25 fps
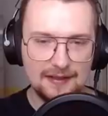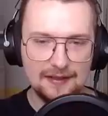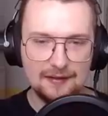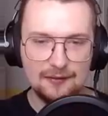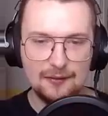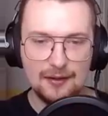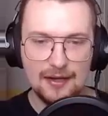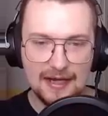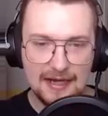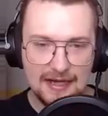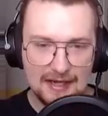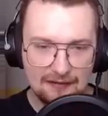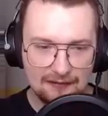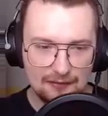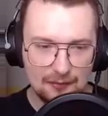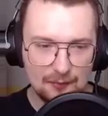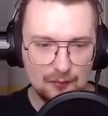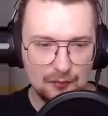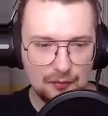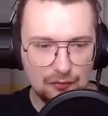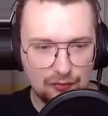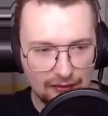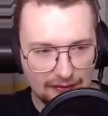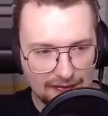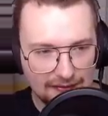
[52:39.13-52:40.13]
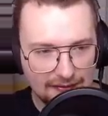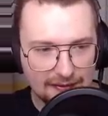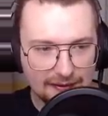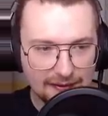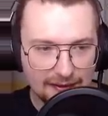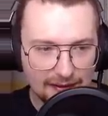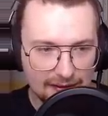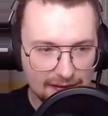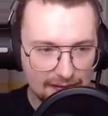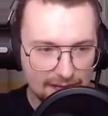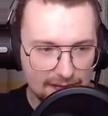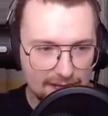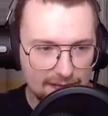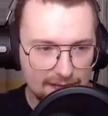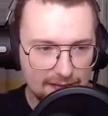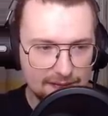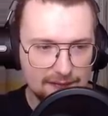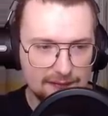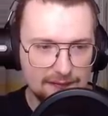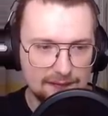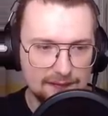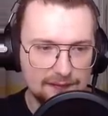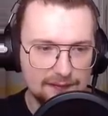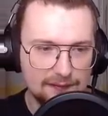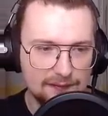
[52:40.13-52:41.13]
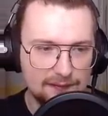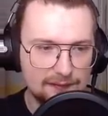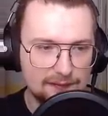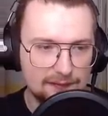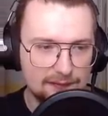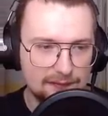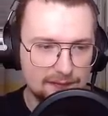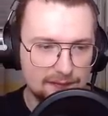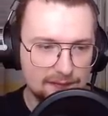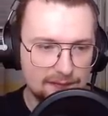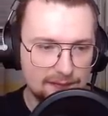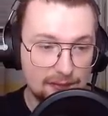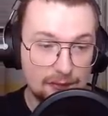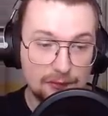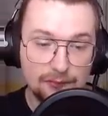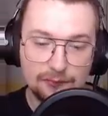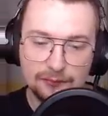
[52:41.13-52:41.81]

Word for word: you hear him drinking it. Oh,